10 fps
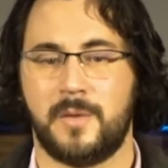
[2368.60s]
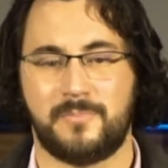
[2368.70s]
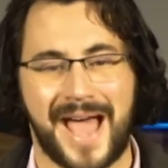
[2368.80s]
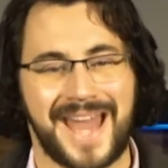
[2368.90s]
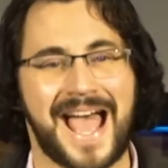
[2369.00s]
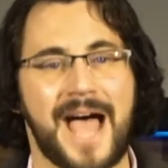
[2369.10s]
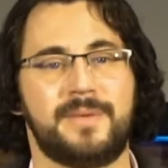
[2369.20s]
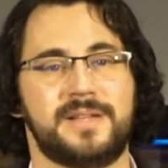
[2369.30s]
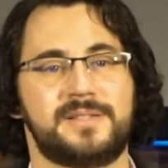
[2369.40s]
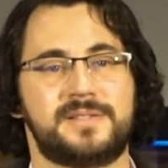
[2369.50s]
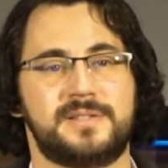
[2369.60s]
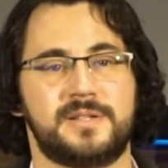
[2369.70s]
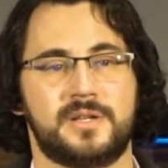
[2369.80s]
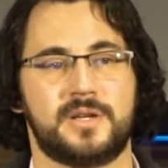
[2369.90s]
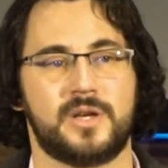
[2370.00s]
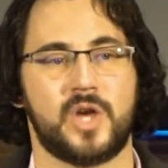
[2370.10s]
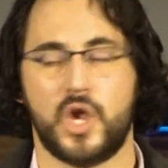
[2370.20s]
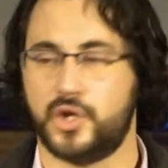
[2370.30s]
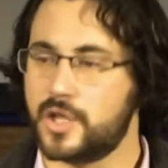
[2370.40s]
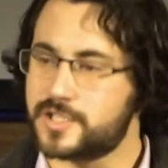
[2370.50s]
Bad habits,
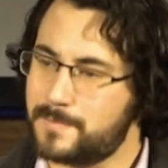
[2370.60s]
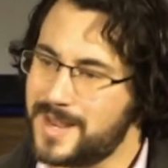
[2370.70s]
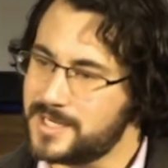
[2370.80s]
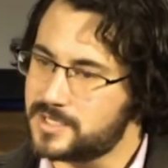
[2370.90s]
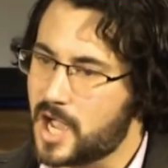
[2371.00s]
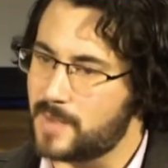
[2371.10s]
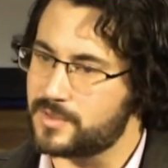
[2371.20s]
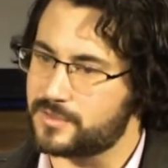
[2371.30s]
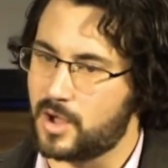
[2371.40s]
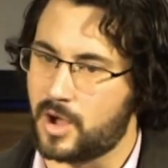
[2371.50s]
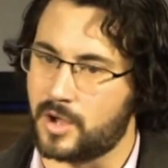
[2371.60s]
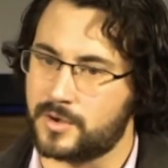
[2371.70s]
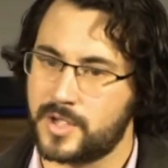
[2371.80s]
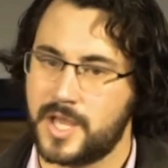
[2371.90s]
not spending time with God,